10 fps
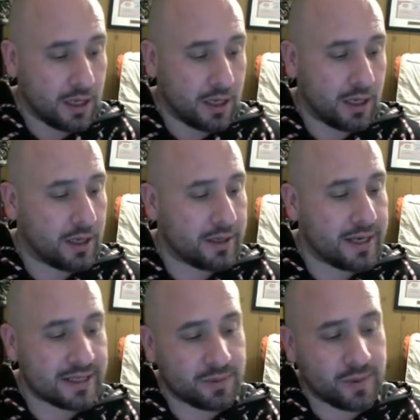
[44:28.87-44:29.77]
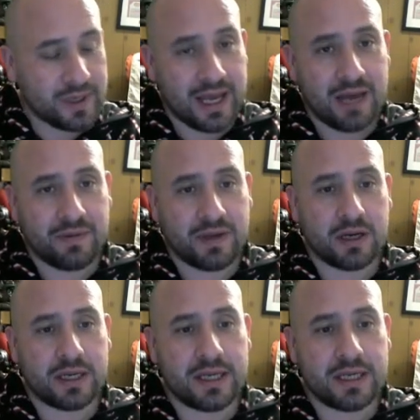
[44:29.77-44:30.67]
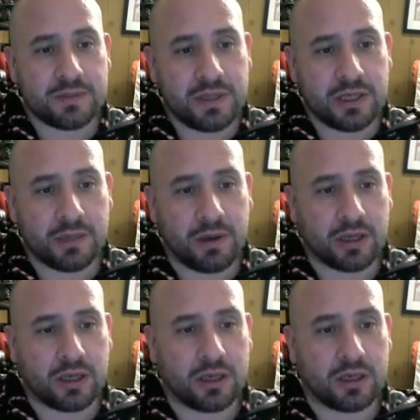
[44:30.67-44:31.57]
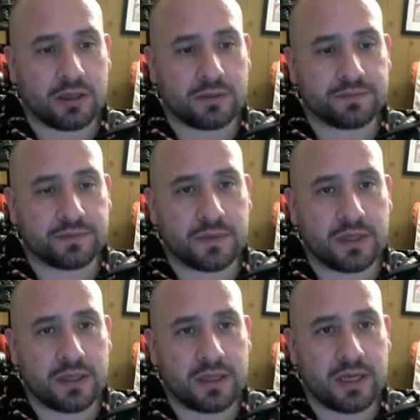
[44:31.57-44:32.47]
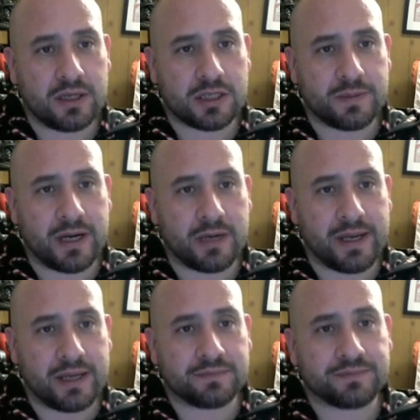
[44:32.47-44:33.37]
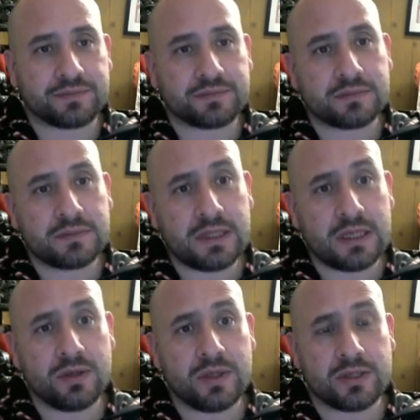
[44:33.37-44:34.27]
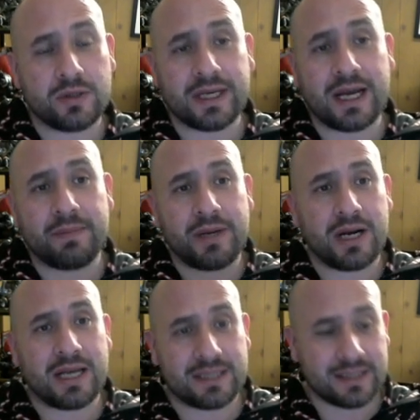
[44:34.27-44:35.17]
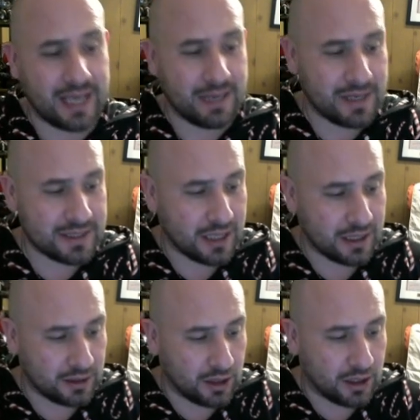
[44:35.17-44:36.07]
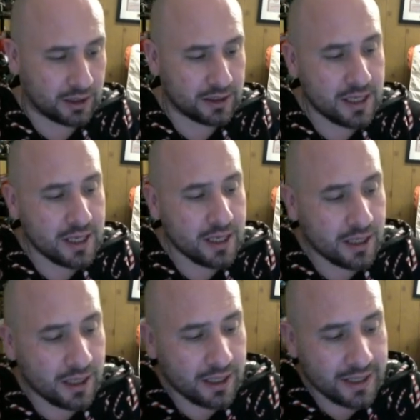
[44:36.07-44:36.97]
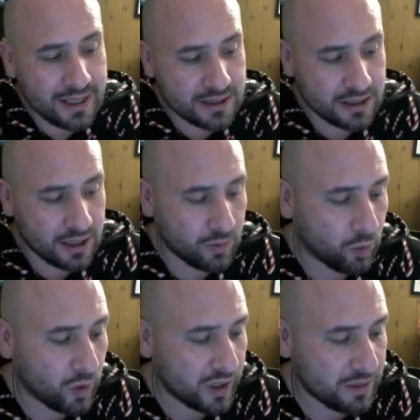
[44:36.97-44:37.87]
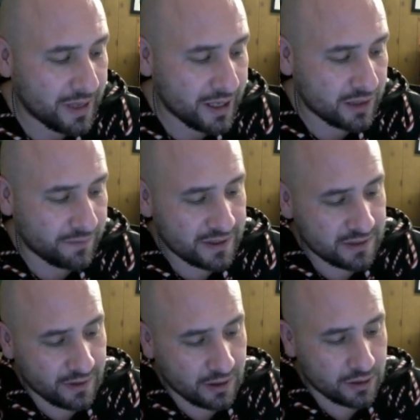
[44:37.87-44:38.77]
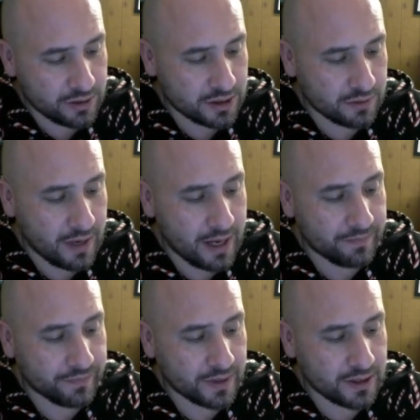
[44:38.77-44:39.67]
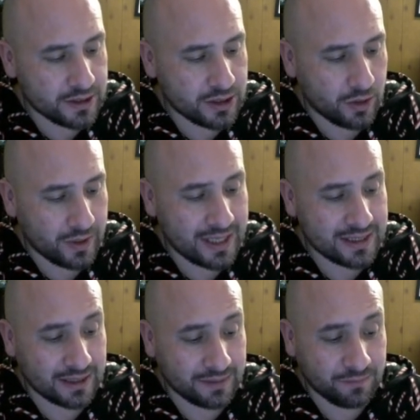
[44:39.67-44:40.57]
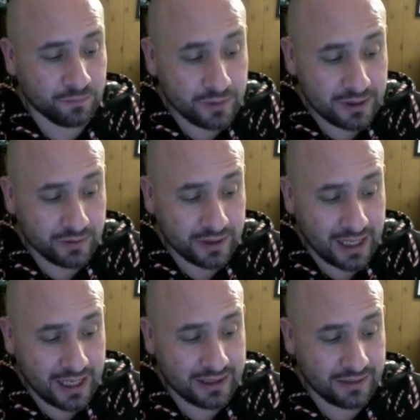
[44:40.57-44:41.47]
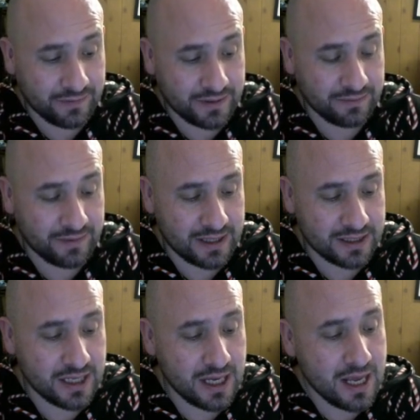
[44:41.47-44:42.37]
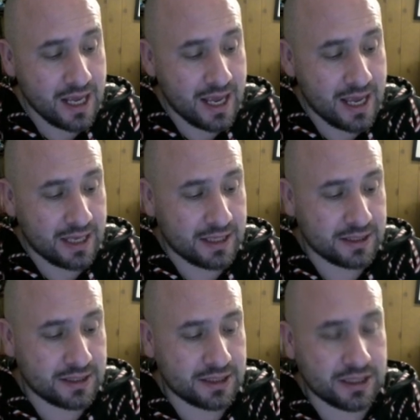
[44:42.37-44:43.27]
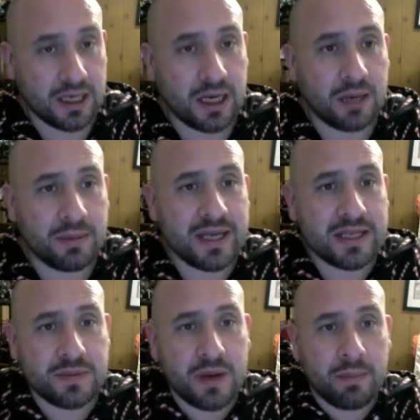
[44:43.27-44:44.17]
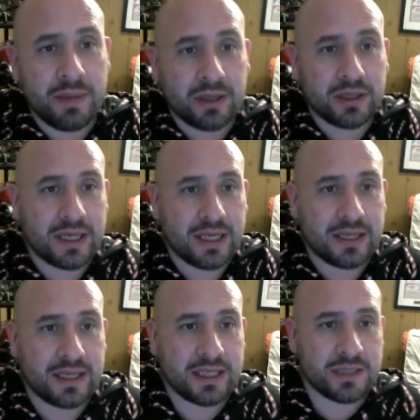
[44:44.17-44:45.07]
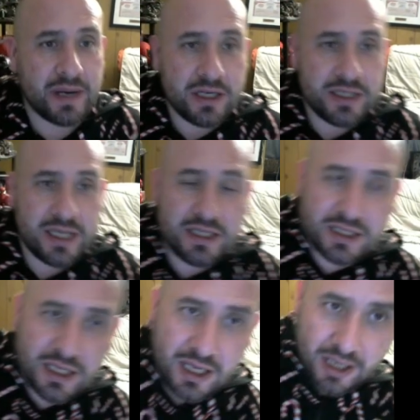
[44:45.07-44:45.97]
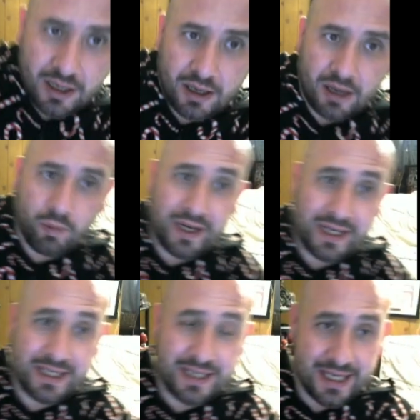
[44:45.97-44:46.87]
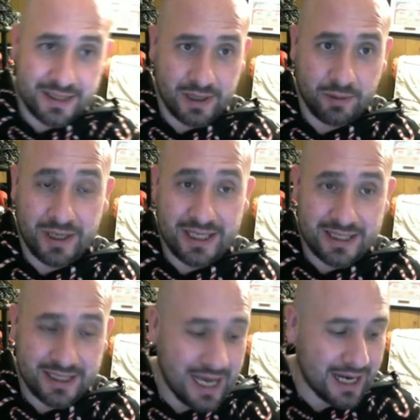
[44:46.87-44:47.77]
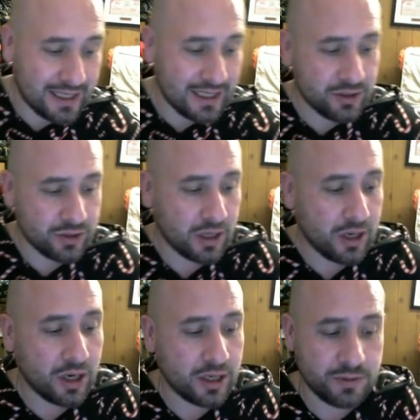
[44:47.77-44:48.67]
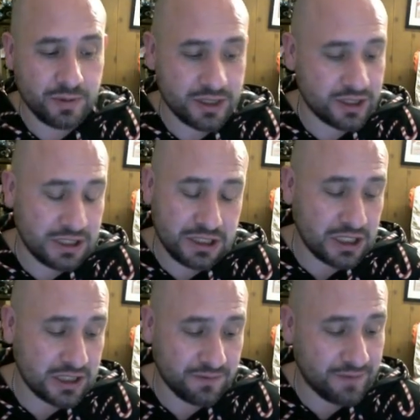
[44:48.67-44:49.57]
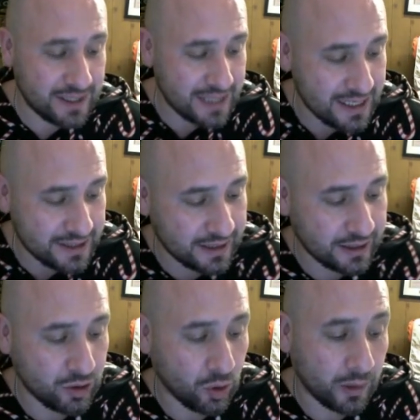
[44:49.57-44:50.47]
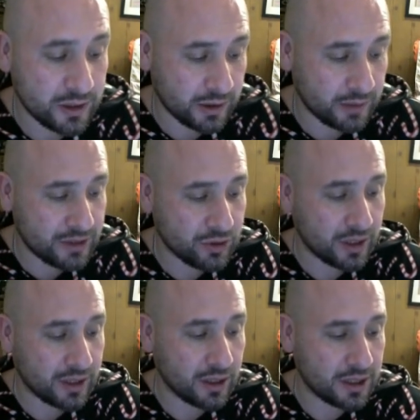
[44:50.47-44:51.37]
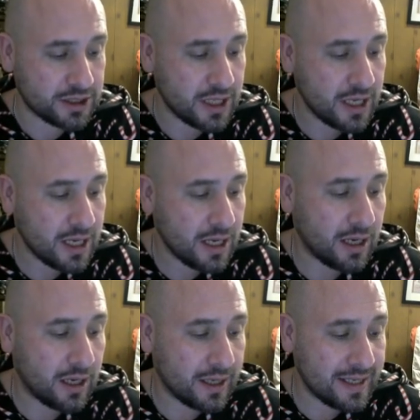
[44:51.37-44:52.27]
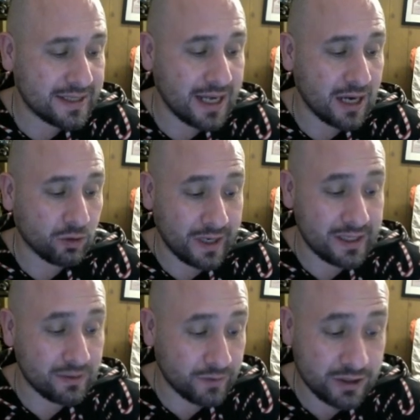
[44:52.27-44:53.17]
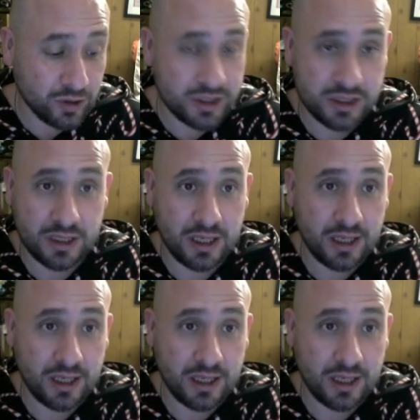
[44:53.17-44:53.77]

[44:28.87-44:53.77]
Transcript: Next we have here is Peter Parker, the other Spider-Man, who has only gotten better as his game has gone along. He is one of the better defensive heroes, right? So he has a really, really high defense, and his ability, the Spider Sense, when he's attacked, he can draw cards, which is just fantastic. Like, you always want to be drawing cards. He's got great resource